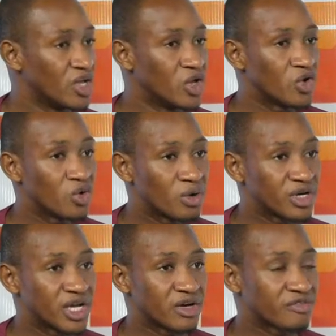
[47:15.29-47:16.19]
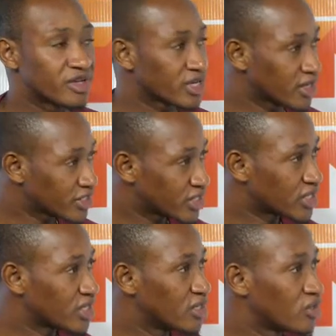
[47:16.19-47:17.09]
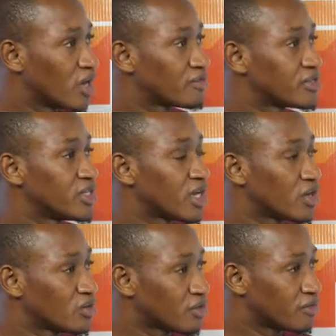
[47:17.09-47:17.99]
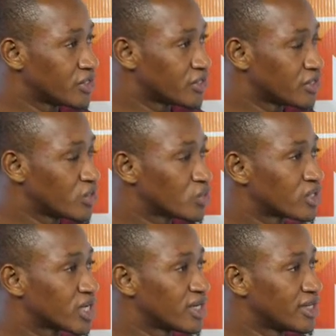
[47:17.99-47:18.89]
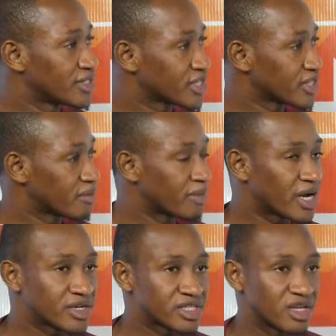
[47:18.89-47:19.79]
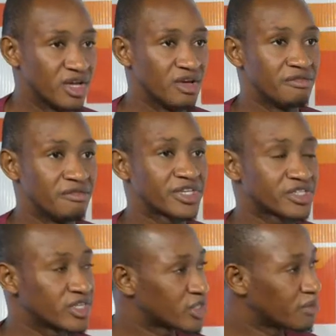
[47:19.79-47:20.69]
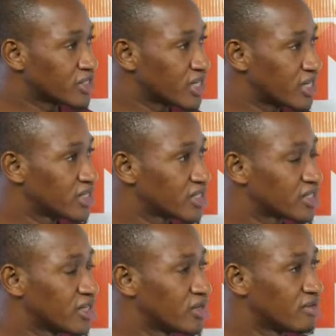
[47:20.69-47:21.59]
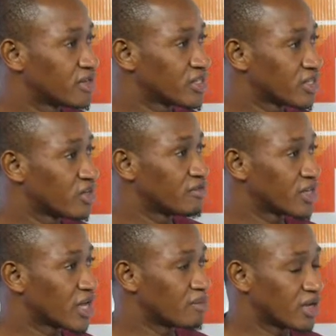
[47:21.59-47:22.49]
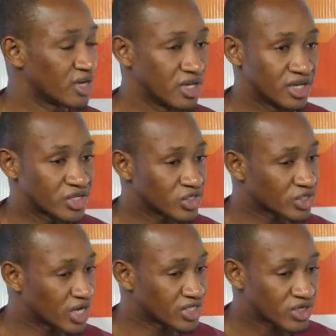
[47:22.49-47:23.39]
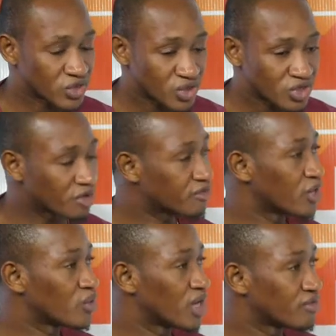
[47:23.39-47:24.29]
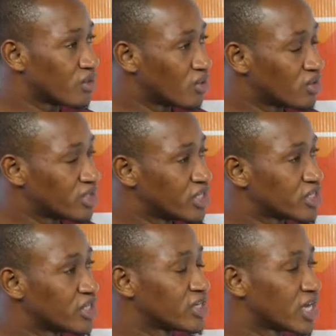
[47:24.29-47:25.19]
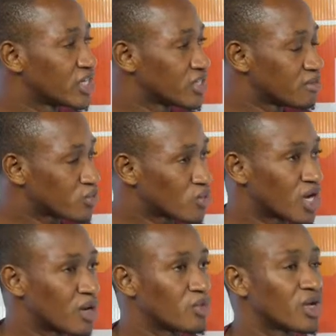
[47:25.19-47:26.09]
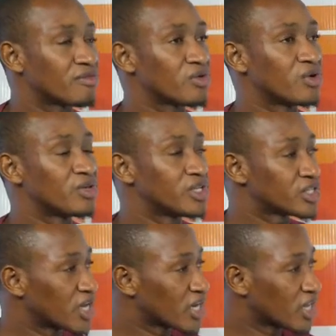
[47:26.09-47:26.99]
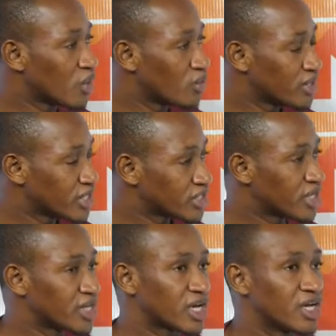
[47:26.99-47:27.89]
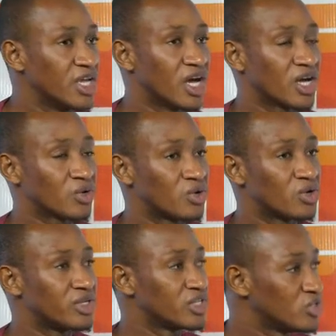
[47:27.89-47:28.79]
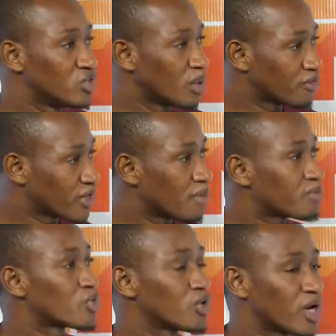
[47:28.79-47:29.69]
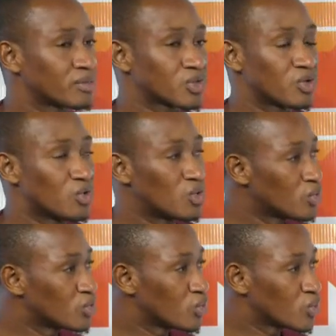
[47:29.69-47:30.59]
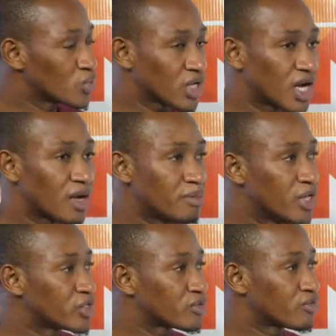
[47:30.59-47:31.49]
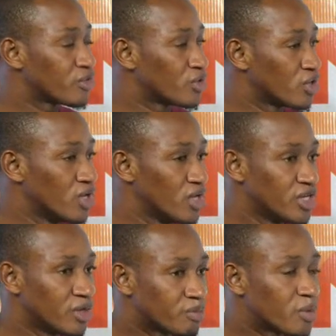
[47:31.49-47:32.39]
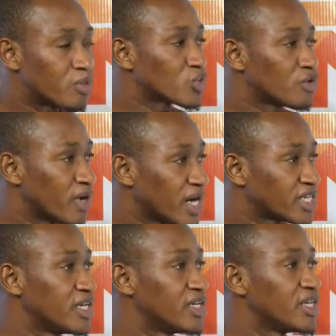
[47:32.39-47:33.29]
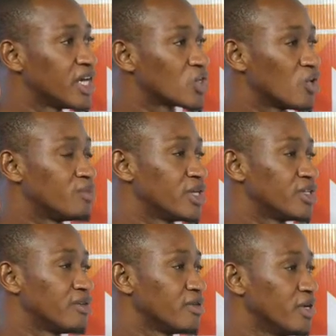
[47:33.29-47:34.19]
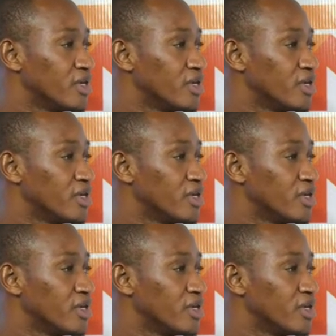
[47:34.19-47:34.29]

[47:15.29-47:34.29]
No wonder very recently you have seen a lot of institutions and interested partners vesting special interest in University of the Gambia. It is as a result of that we have all these internship programs, we have all this career wellness center and all these job fair programs. All those are made for the purpose of attaining that objective.